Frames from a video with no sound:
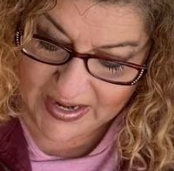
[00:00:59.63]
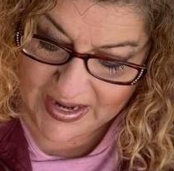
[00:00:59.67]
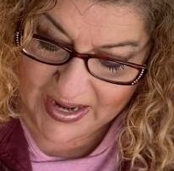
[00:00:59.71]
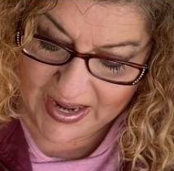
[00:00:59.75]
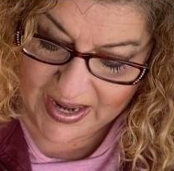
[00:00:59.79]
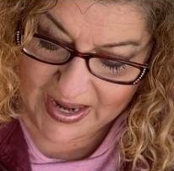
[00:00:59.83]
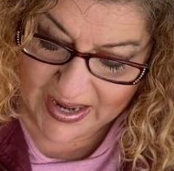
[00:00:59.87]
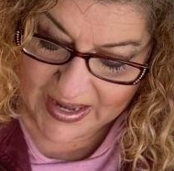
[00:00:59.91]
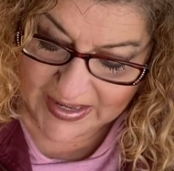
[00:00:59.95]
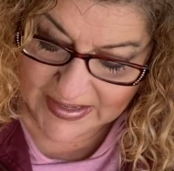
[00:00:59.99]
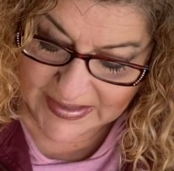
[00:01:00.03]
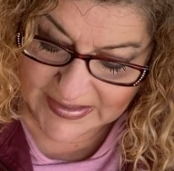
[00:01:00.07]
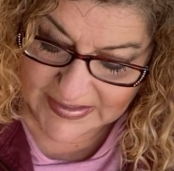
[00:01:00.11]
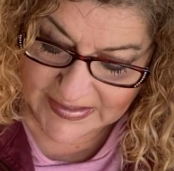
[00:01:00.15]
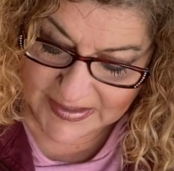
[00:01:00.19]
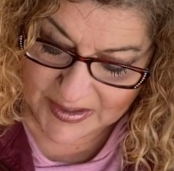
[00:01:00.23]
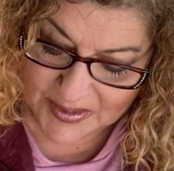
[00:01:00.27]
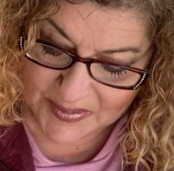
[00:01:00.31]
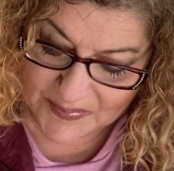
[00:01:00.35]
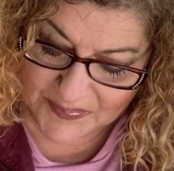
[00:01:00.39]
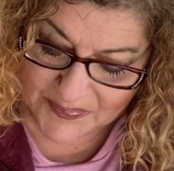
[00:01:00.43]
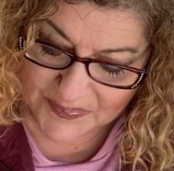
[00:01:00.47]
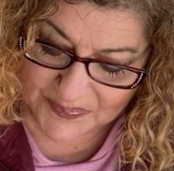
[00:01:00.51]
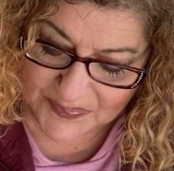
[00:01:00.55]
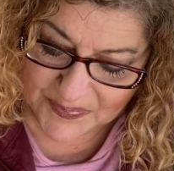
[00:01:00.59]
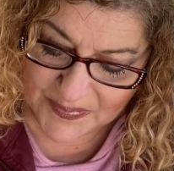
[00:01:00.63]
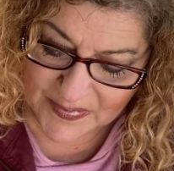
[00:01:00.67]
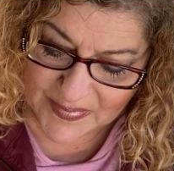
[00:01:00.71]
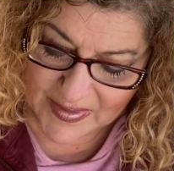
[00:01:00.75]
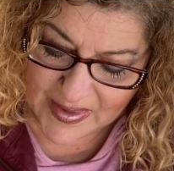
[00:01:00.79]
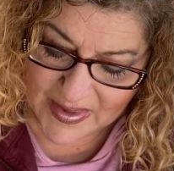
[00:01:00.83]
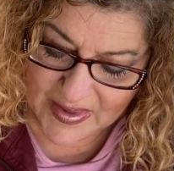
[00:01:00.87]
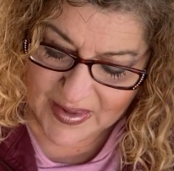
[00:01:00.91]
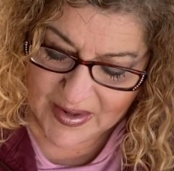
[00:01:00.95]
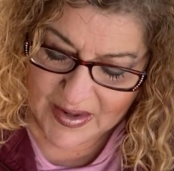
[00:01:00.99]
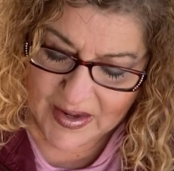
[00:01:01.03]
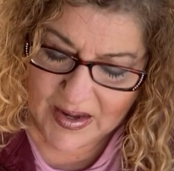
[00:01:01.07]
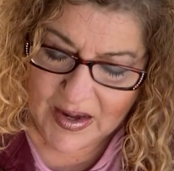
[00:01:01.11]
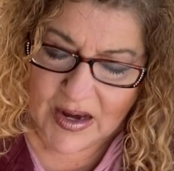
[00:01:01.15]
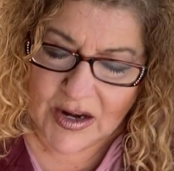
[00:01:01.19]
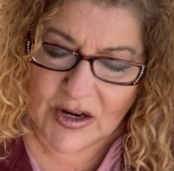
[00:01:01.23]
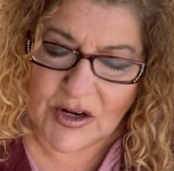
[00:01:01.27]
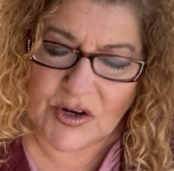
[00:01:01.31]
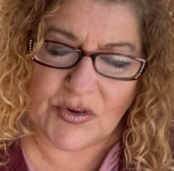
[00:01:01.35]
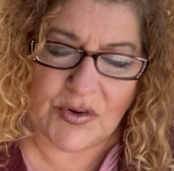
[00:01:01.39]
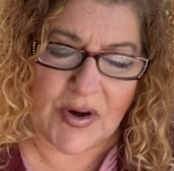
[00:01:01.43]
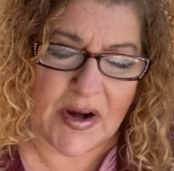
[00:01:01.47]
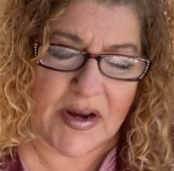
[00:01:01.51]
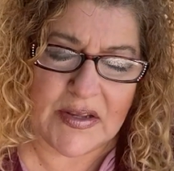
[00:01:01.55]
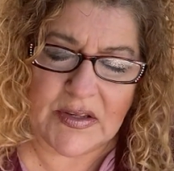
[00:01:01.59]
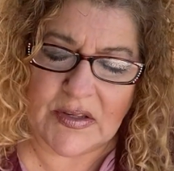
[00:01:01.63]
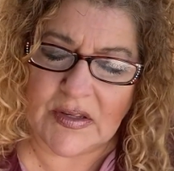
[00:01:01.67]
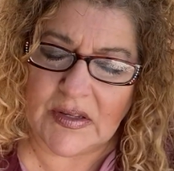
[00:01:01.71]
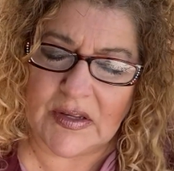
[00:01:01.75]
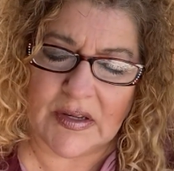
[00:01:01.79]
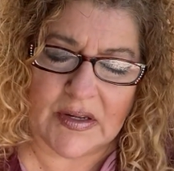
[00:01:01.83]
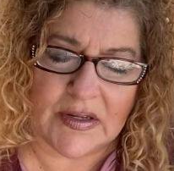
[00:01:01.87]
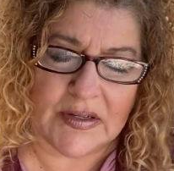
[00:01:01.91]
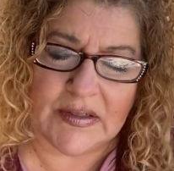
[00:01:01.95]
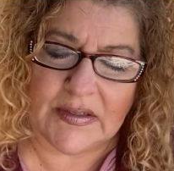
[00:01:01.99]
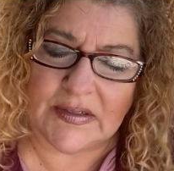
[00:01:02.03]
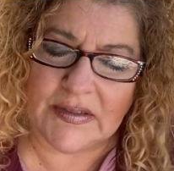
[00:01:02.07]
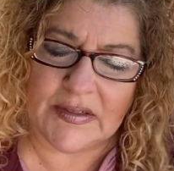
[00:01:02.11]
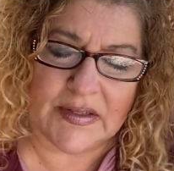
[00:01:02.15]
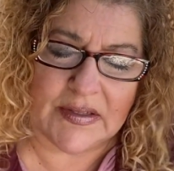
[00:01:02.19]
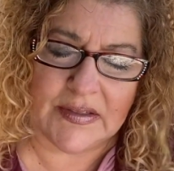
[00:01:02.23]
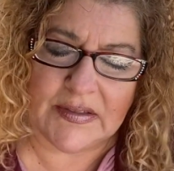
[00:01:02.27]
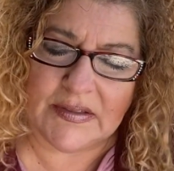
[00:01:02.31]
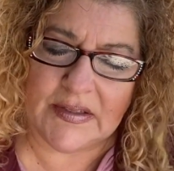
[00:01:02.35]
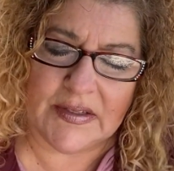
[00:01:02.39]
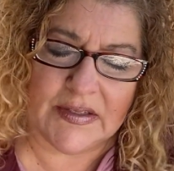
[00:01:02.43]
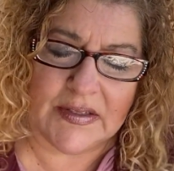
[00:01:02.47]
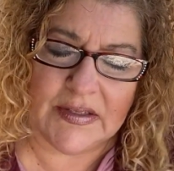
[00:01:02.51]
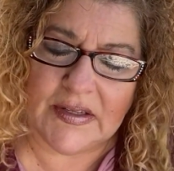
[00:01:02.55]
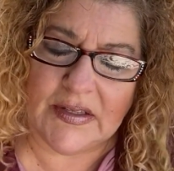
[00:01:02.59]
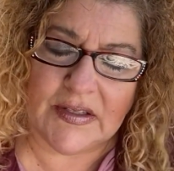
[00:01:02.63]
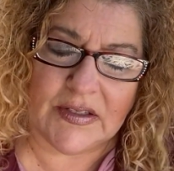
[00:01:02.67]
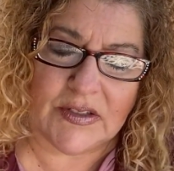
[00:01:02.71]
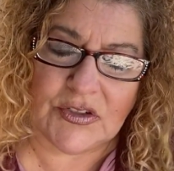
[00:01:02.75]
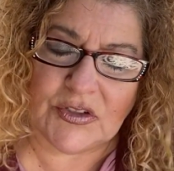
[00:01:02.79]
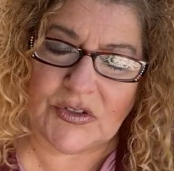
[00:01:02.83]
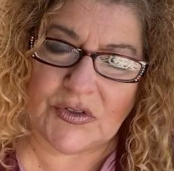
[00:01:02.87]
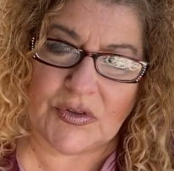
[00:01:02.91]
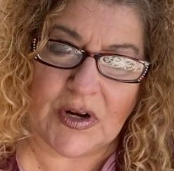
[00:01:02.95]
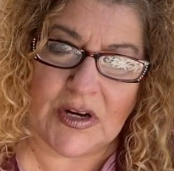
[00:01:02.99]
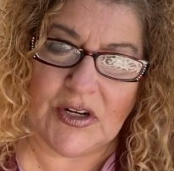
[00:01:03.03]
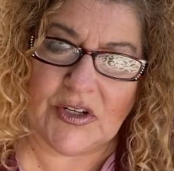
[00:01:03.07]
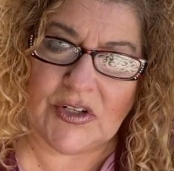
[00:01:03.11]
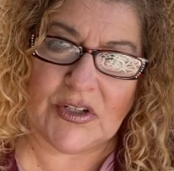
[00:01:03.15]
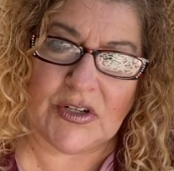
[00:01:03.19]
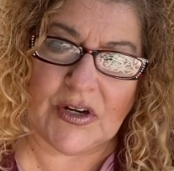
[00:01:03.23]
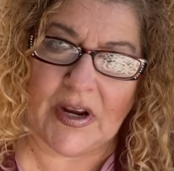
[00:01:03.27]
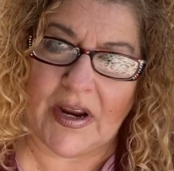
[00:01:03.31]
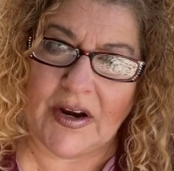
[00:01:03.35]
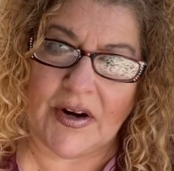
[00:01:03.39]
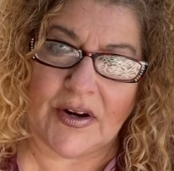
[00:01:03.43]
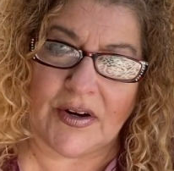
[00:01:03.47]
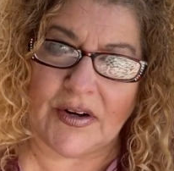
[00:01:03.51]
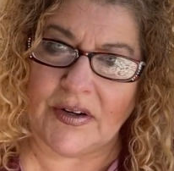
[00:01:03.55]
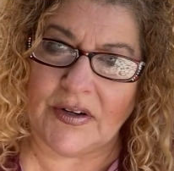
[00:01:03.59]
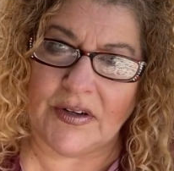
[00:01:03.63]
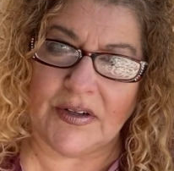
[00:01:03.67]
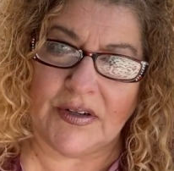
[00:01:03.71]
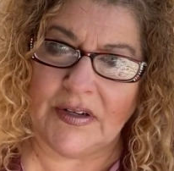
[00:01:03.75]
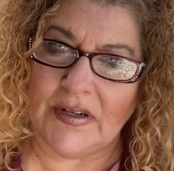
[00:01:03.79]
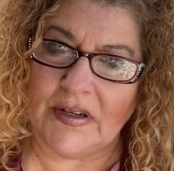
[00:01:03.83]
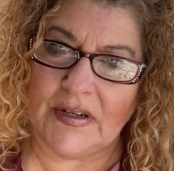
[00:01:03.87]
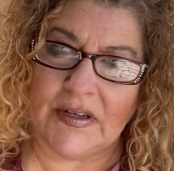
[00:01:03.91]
And a great illustration I heard,